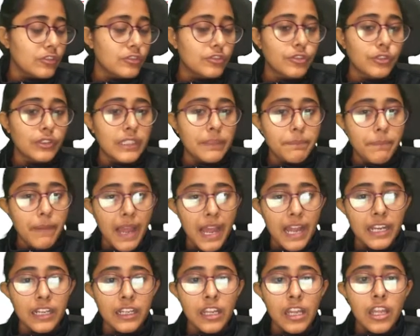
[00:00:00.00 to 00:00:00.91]
So the
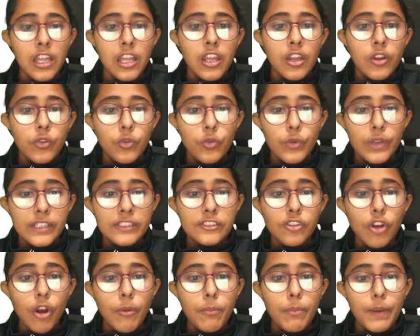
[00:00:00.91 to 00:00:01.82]
bank who is
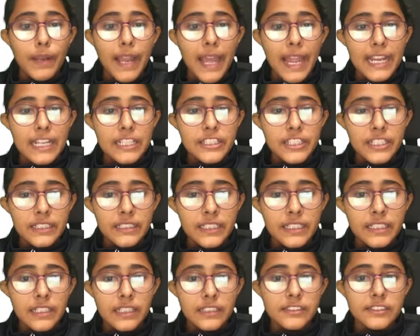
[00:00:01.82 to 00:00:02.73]
obliging the
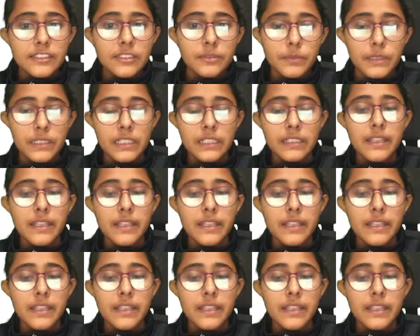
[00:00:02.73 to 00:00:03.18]
customer,